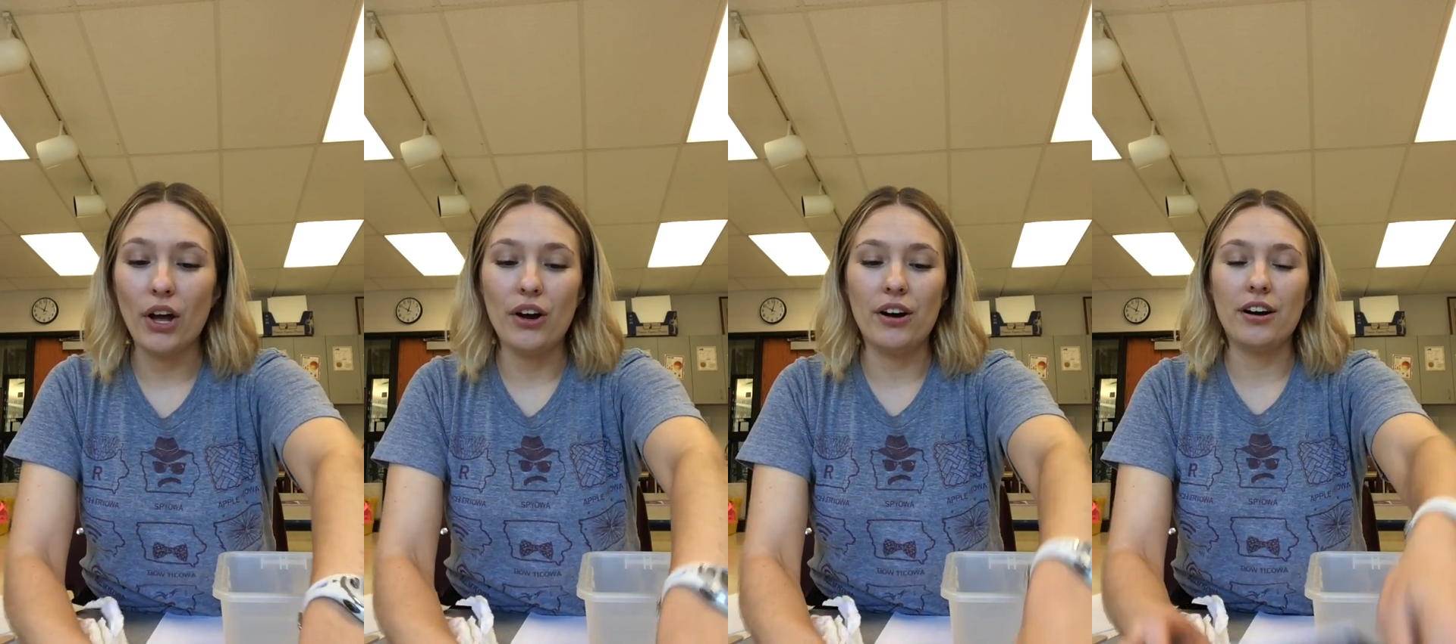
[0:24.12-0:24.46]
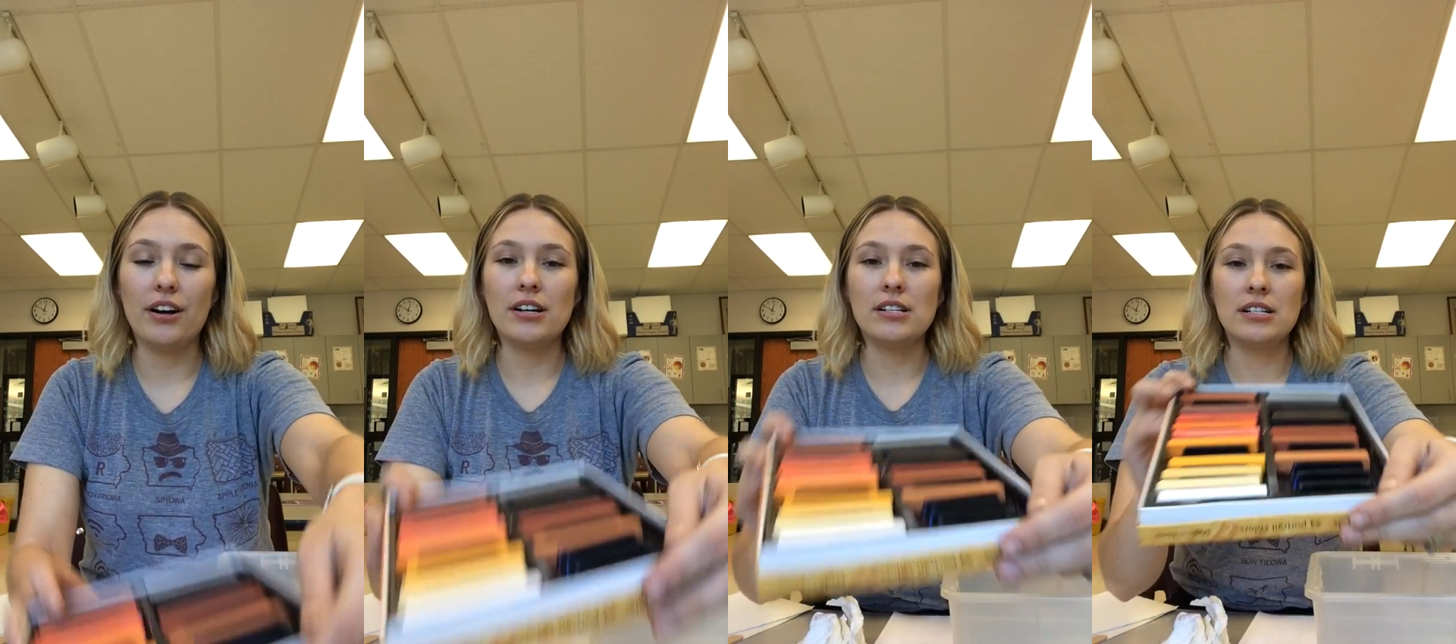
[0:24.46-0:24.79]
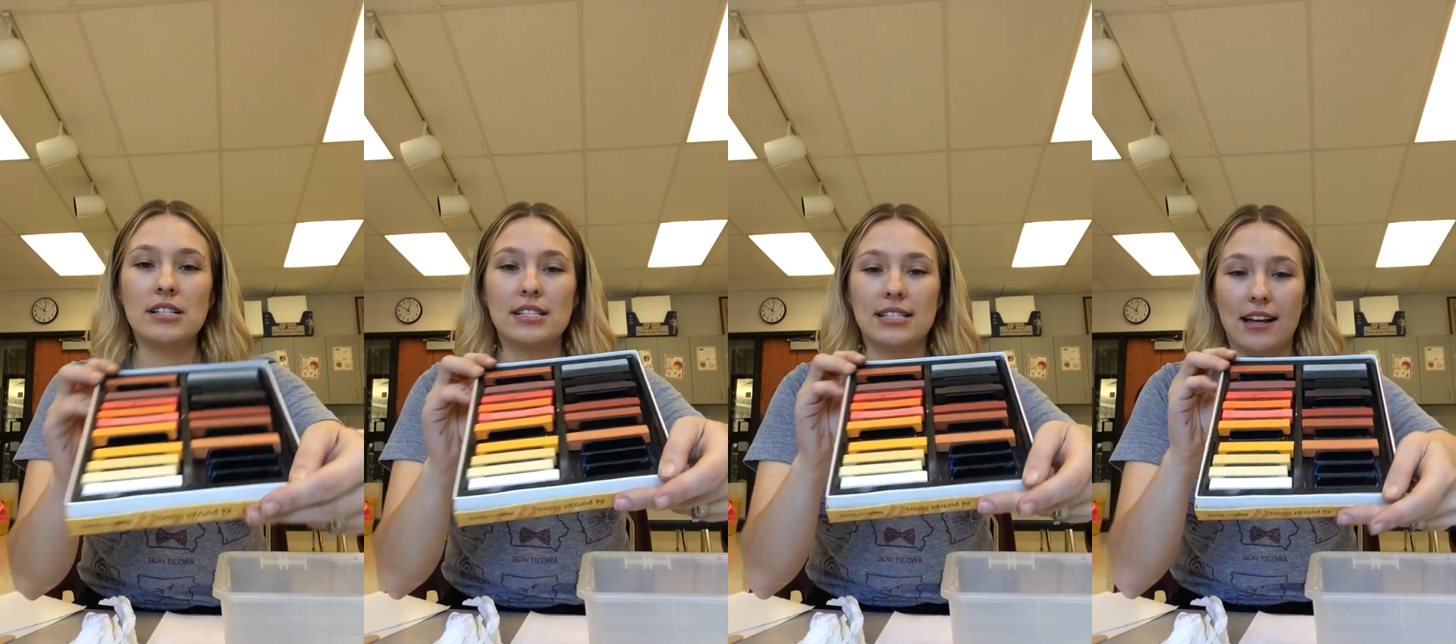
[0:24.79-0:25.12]
are
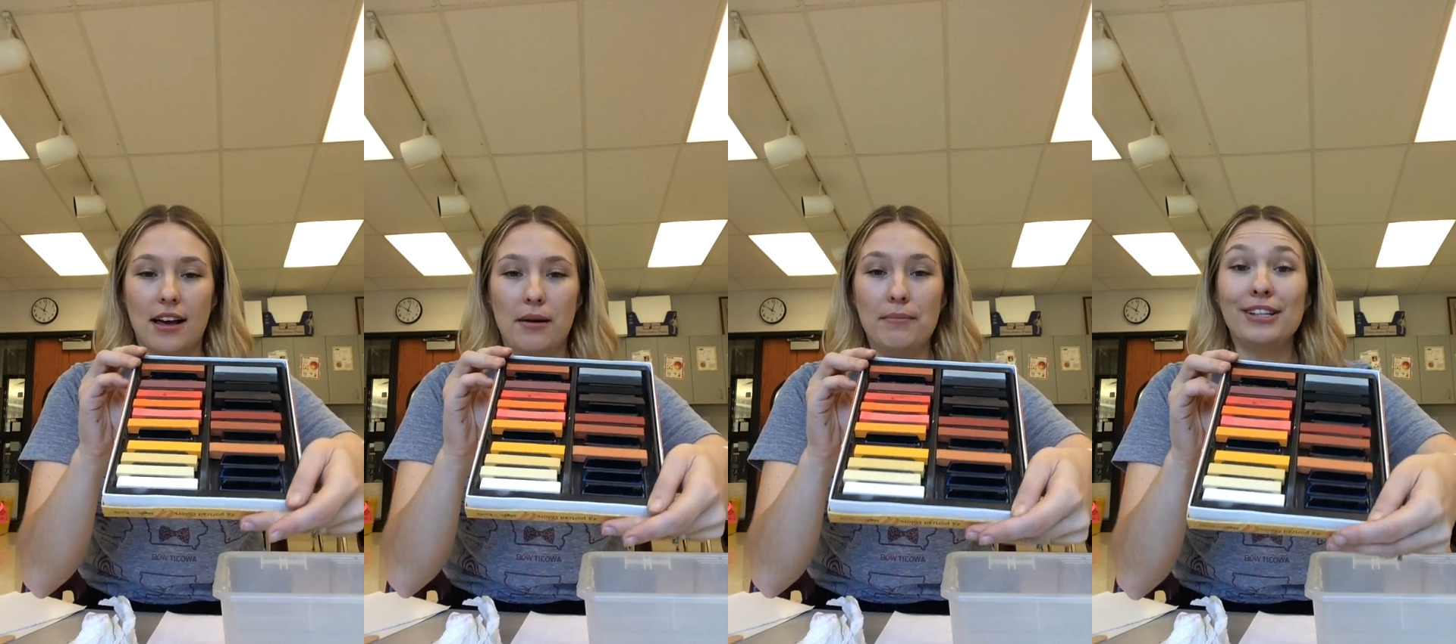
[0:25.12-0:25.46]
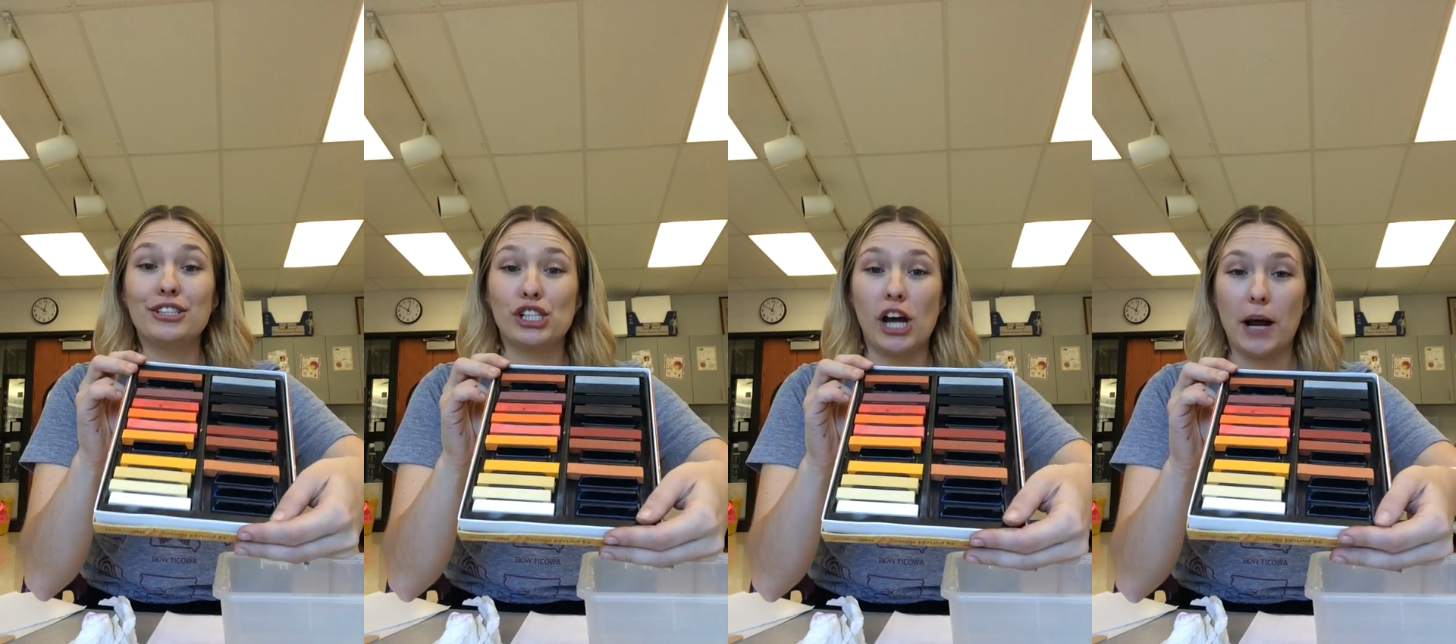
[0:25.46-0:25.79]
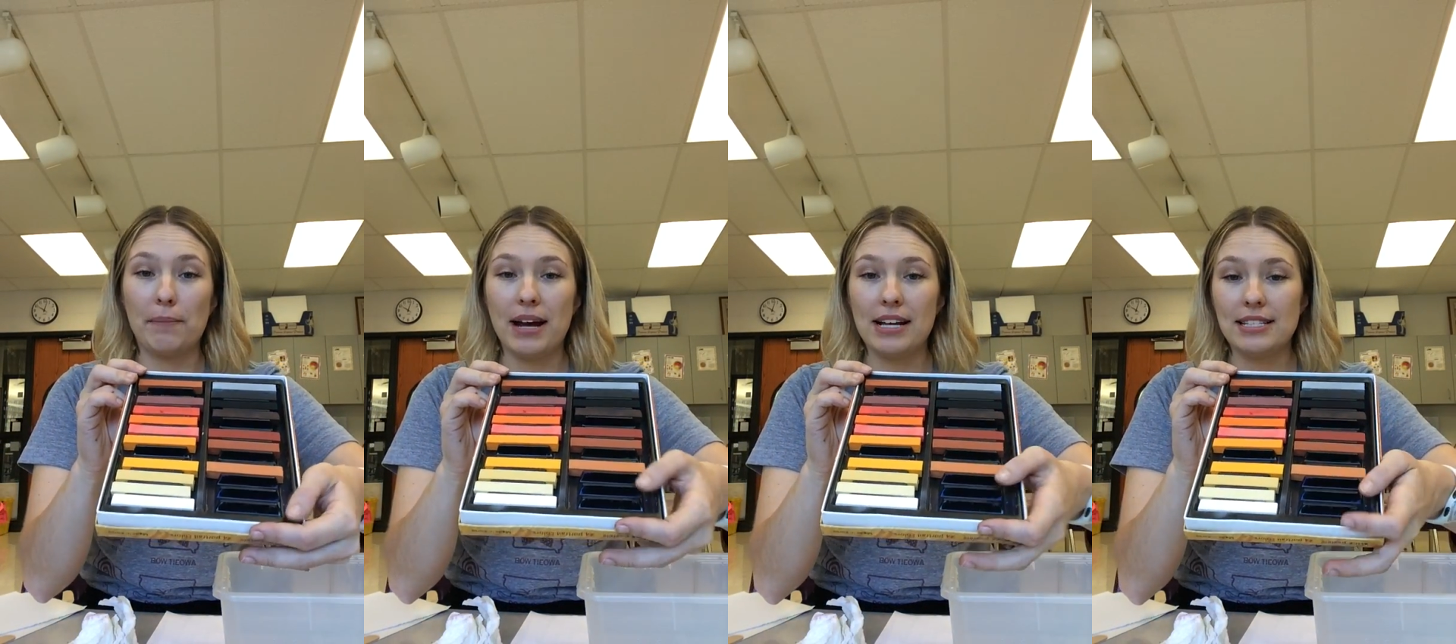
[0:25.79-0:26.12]
some
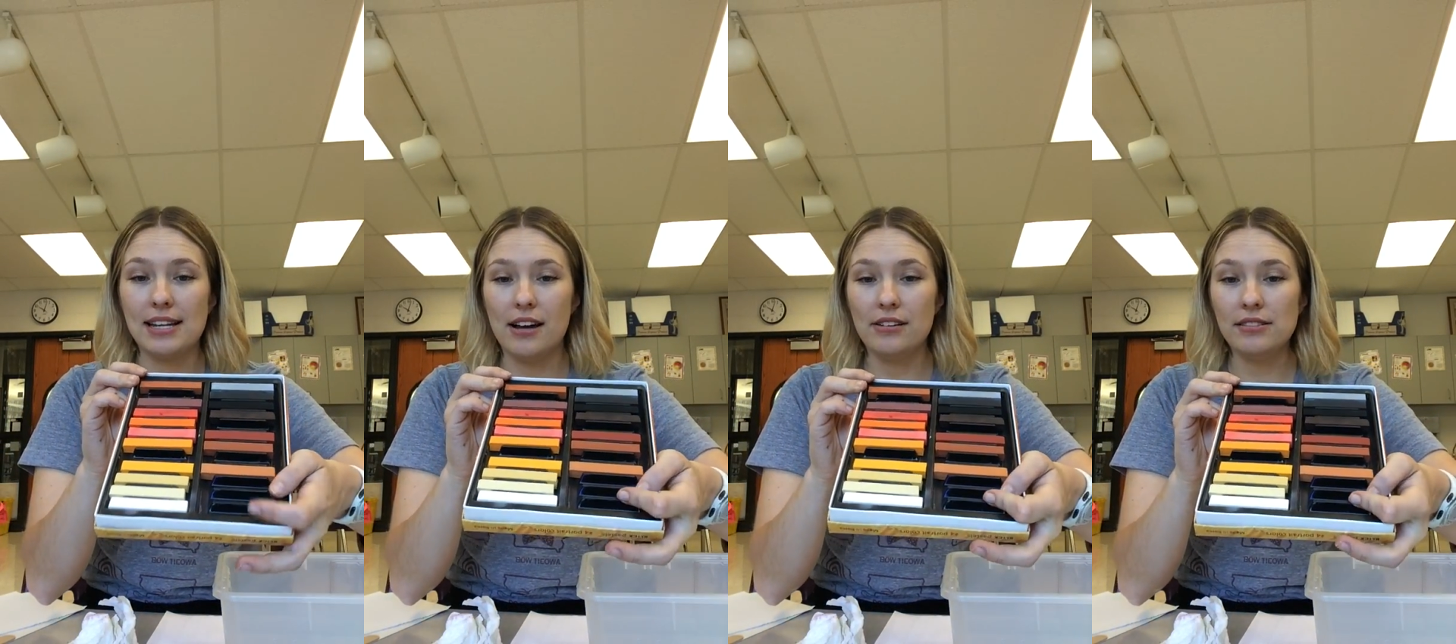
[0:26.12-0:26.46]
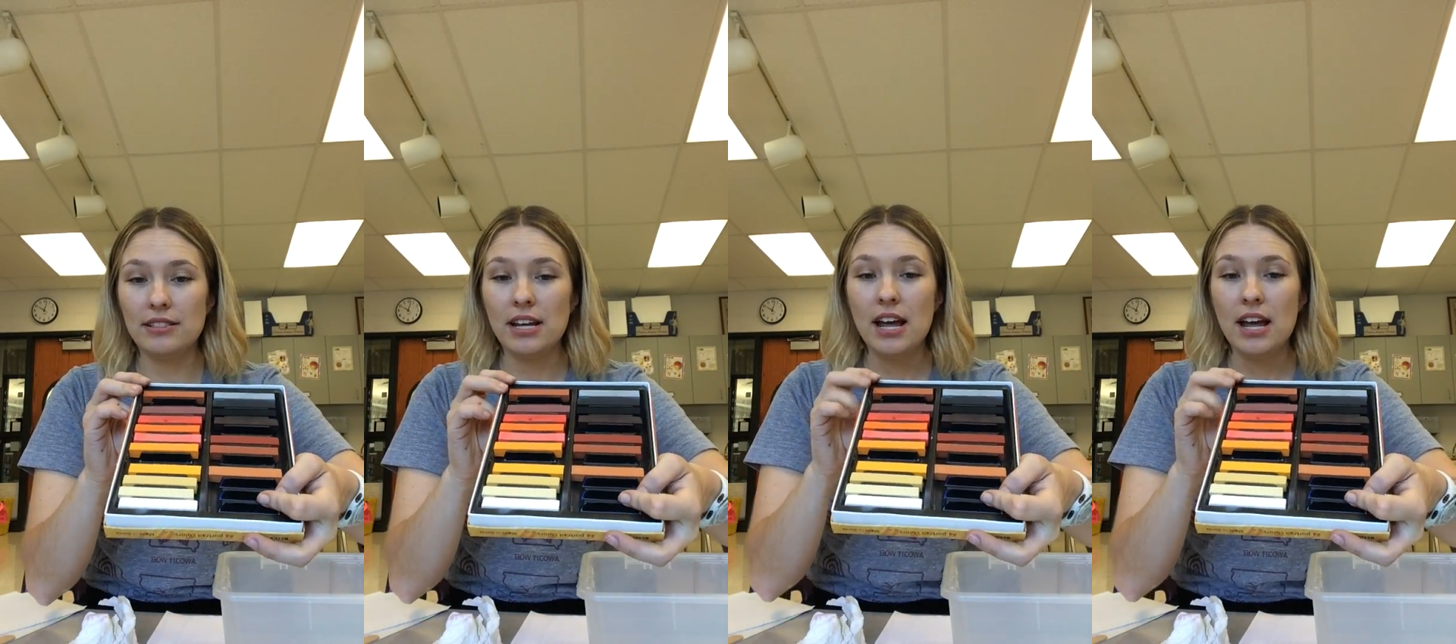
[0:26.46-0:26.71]
chalk pastels.